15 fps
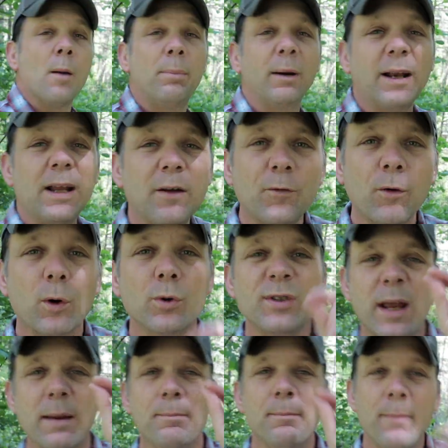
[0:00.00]
but if there was
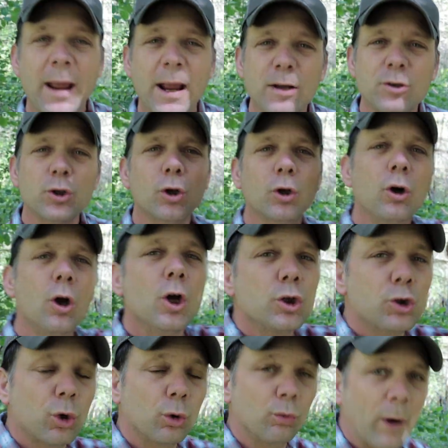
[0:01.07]
a major
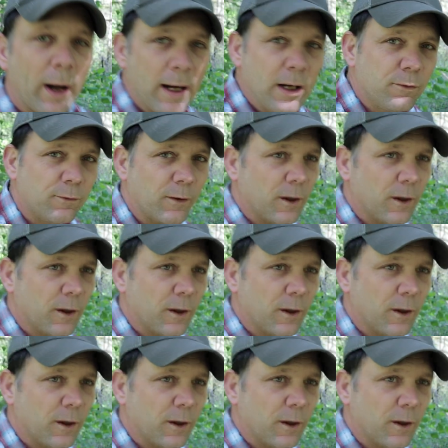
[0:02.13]
terrain